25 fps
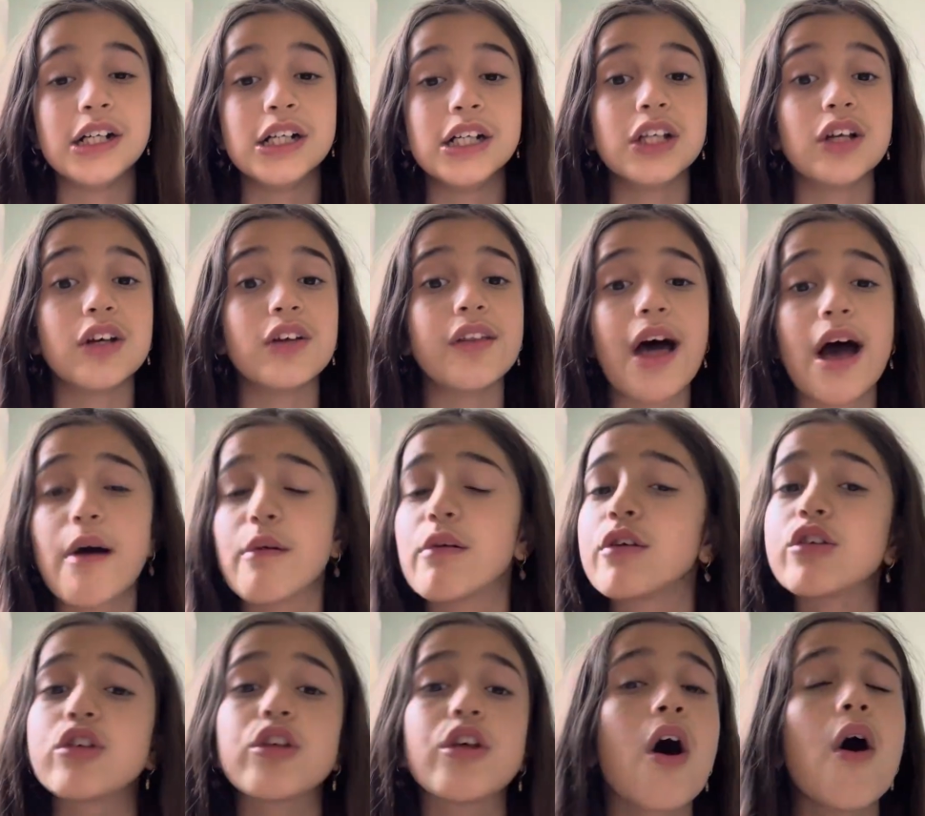So that
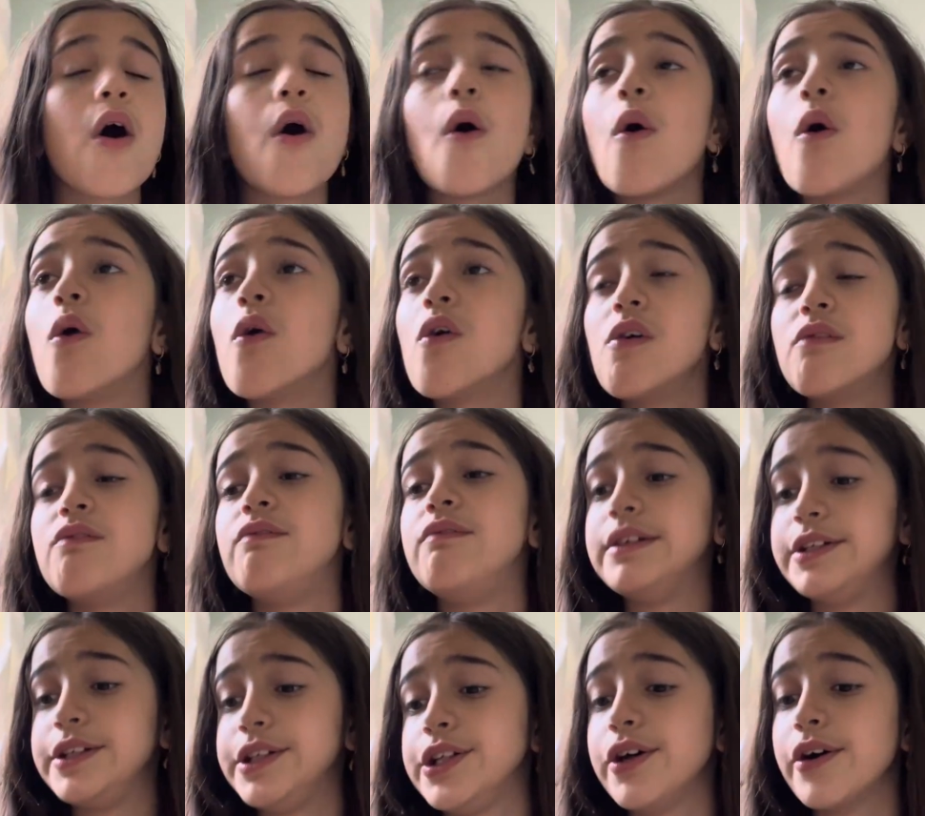was the whole
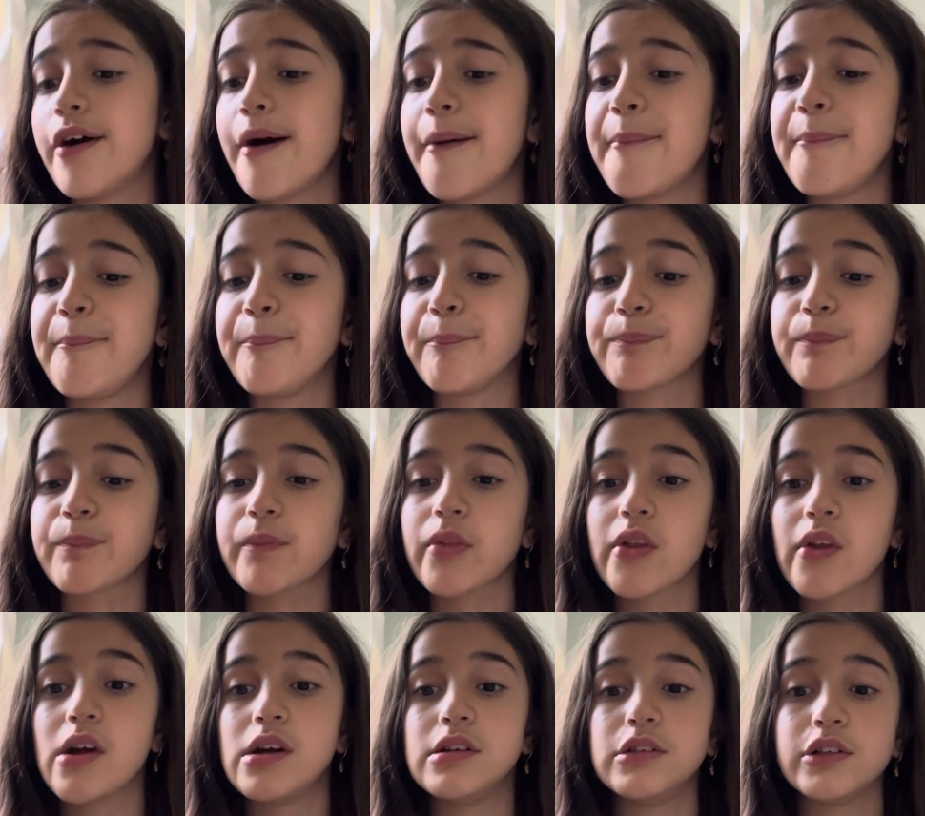video.
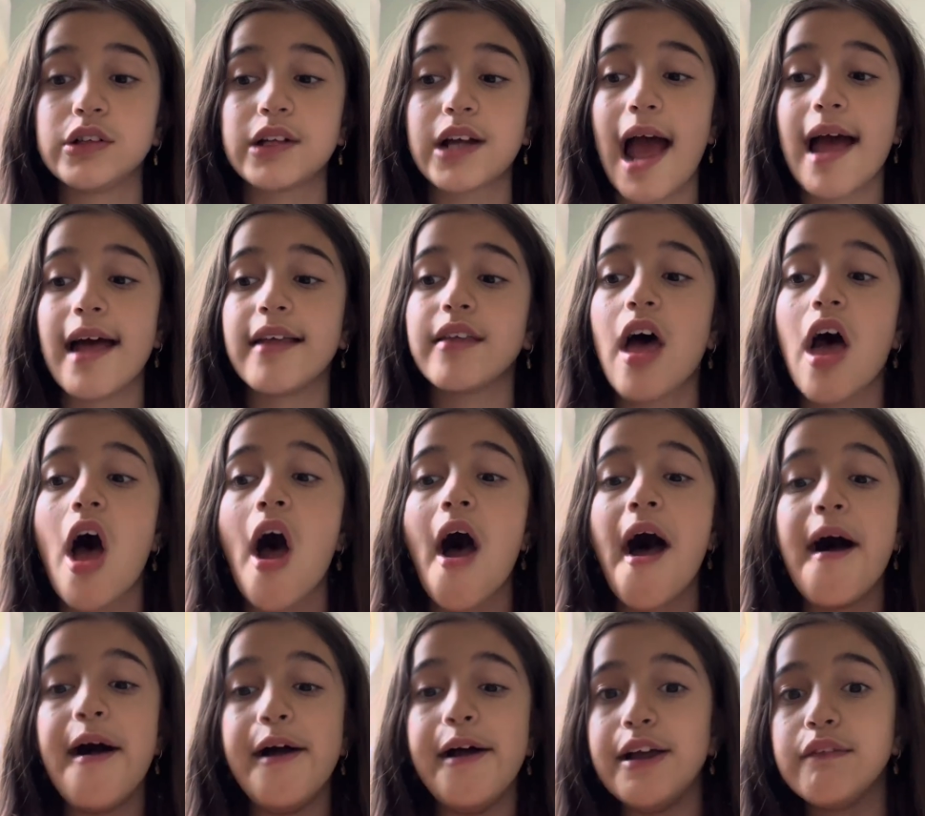You guys,
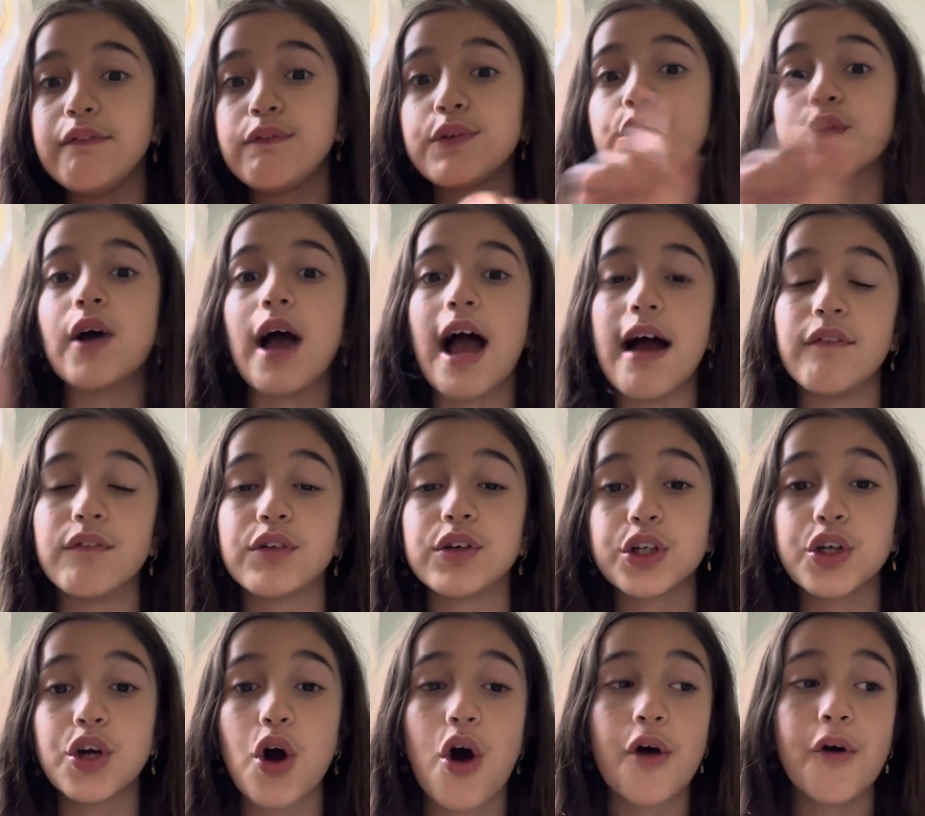if you ever
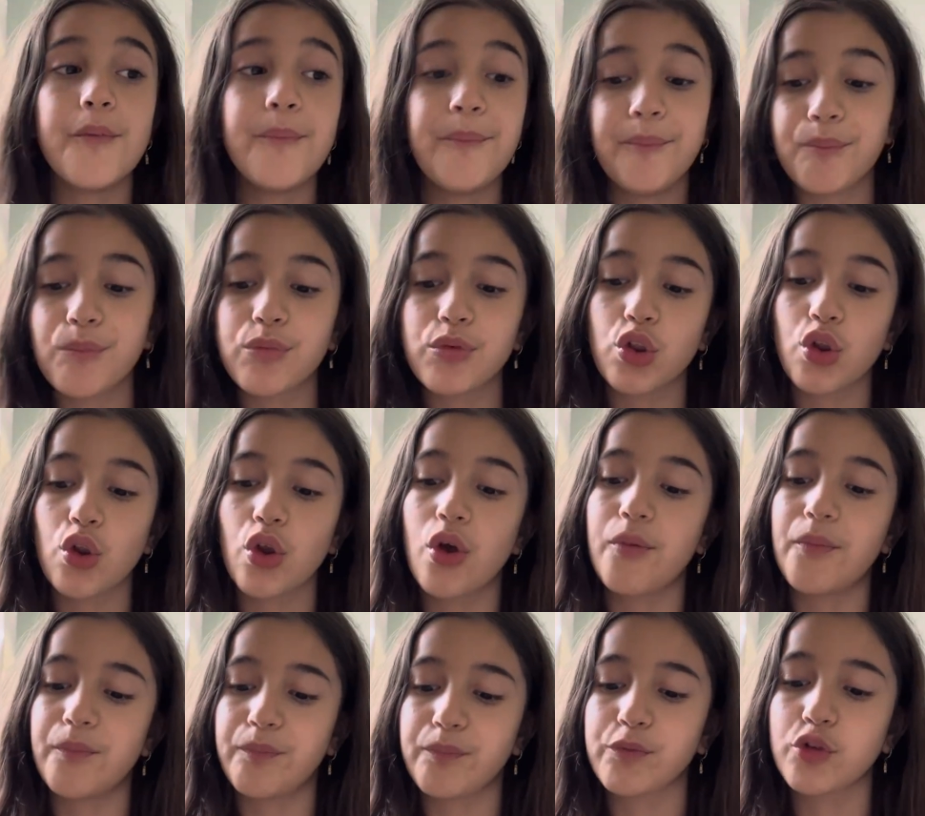go
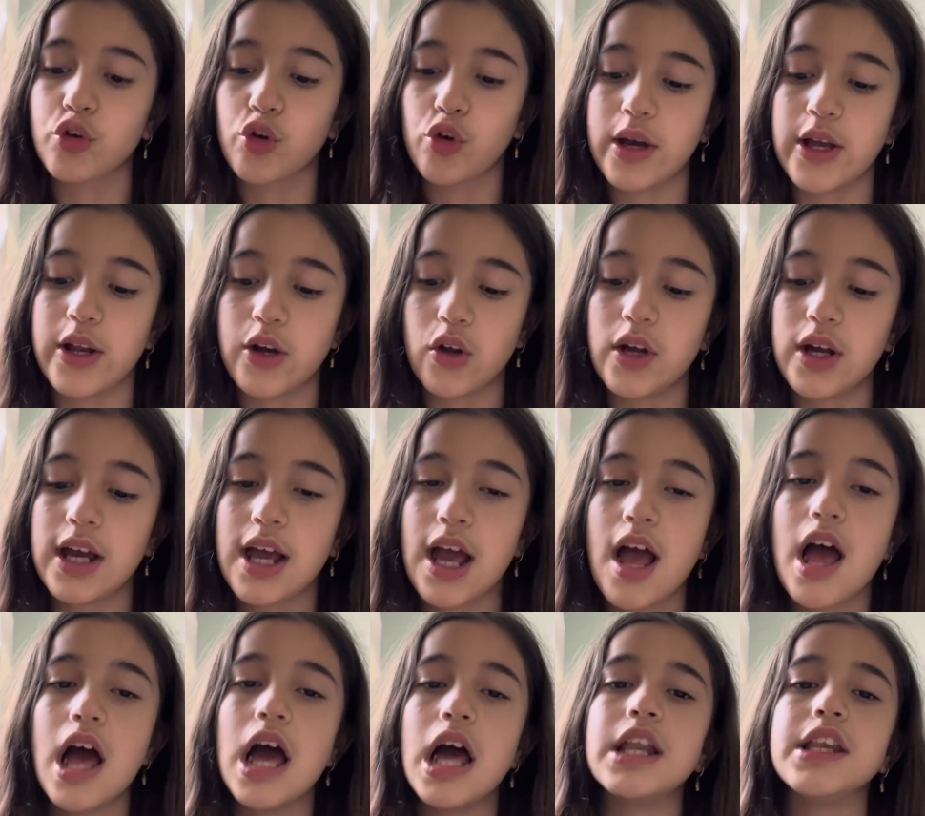to Italy,
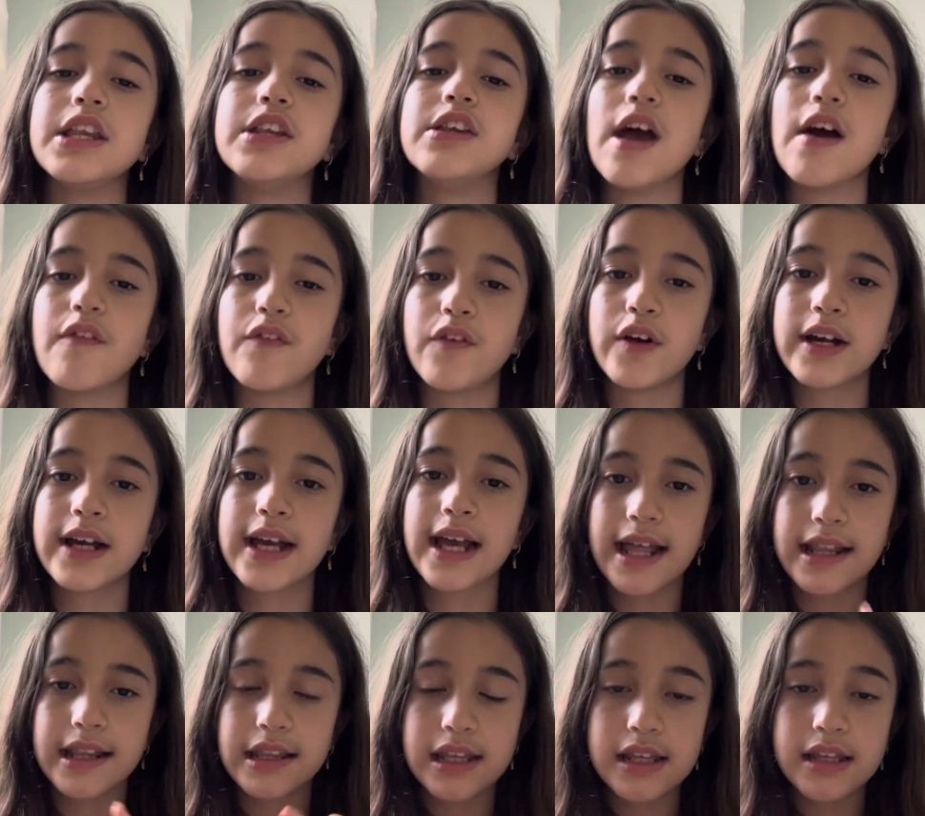definitely
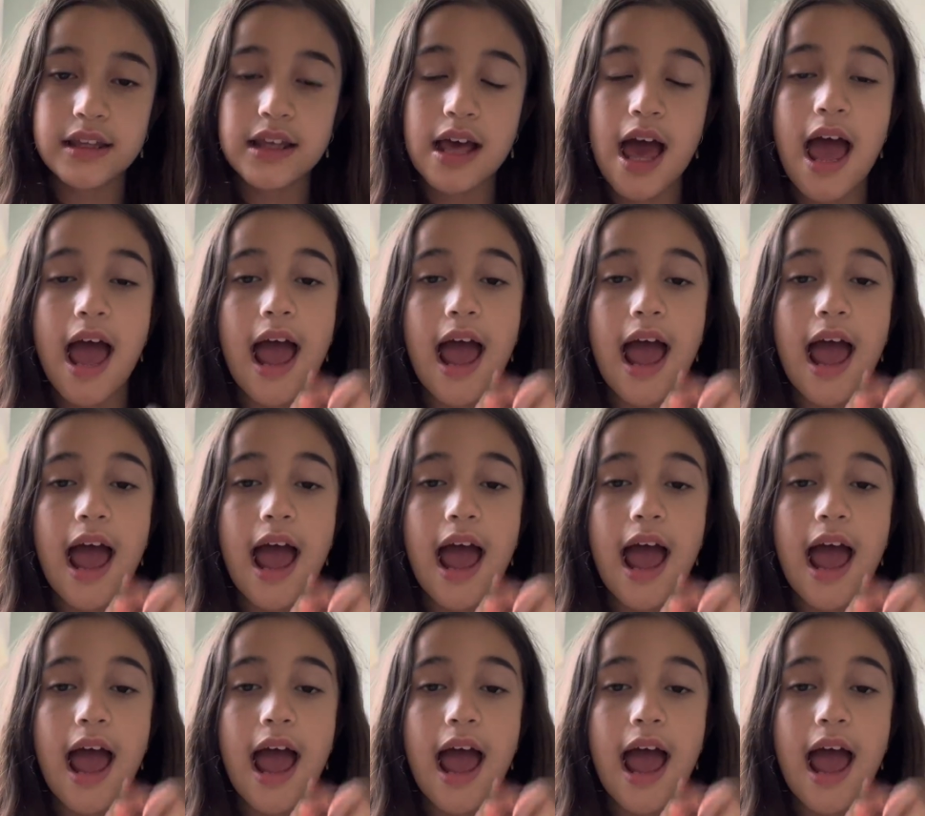get these.